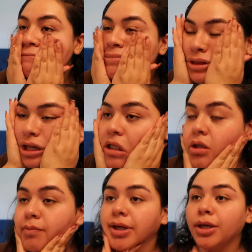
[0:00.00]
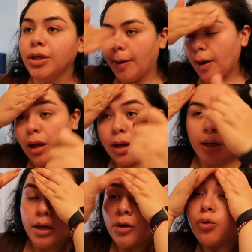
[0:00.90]
and that's gonna be
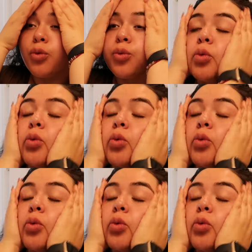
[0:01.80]
good